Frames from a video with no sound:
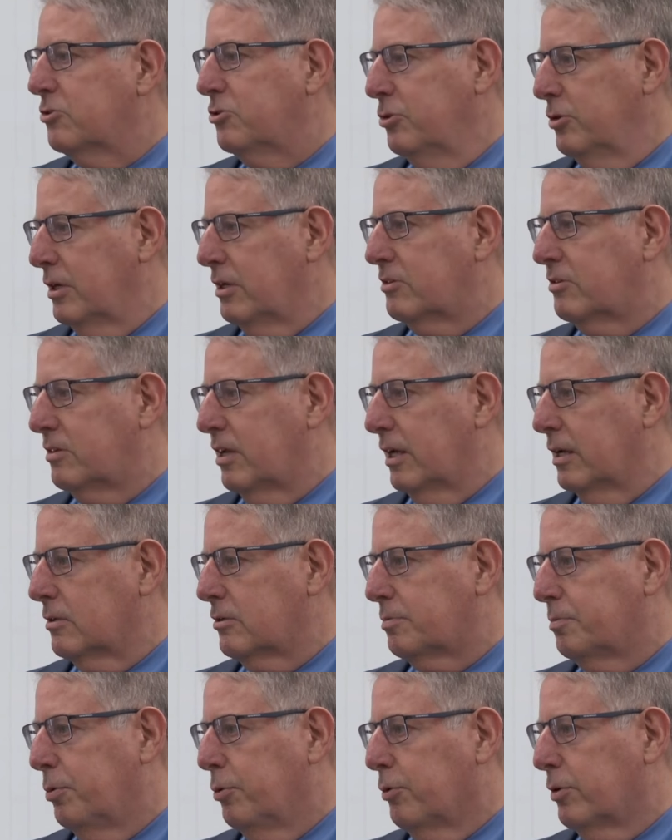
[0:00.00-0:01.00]
shooting
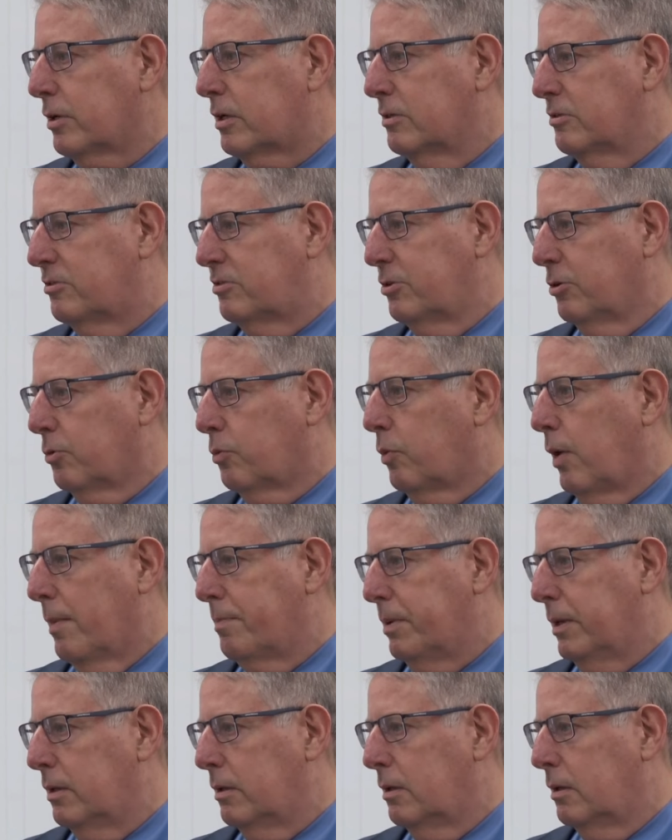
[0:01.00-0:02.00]
stance, pulled a concealed
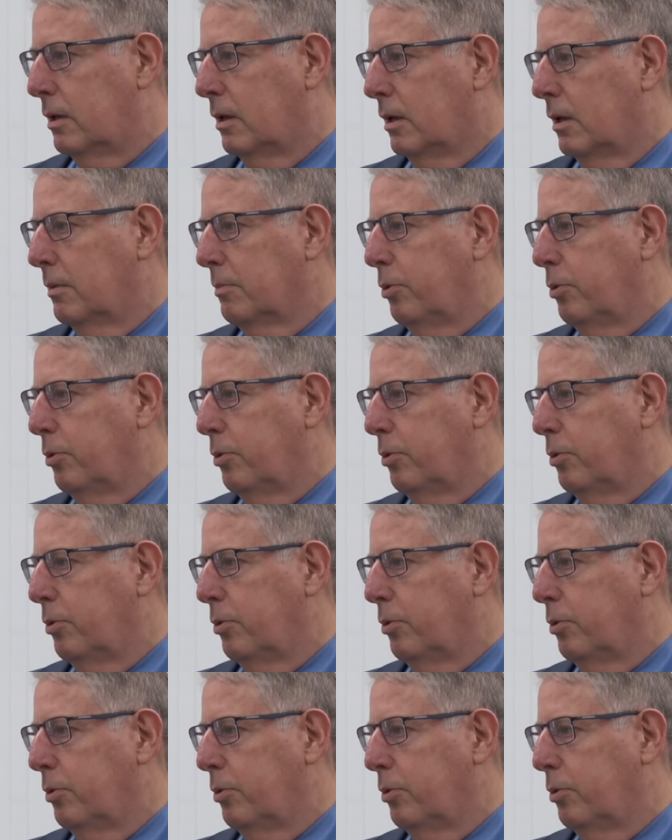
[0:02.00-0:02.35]
weapon,